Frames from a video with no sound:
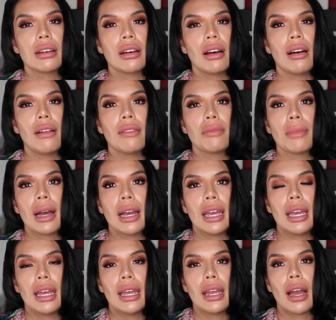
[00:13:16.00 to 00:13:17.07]
of
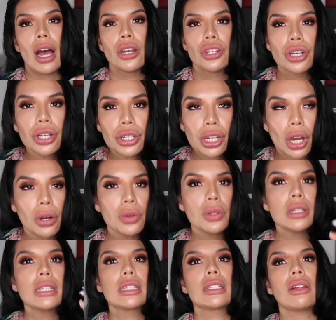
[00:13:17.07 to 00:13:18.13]
my
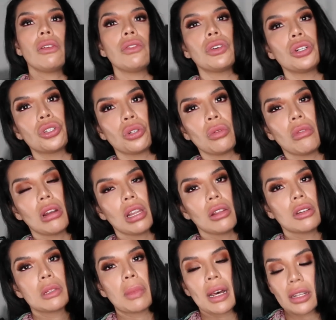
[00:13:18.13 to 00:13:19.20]
undertones, silver jewelry
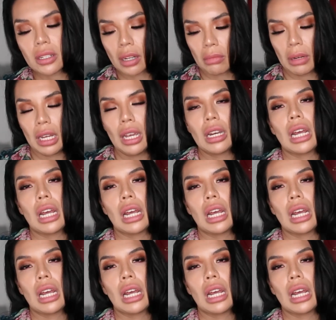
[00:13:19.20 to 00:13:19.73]
looks best on me,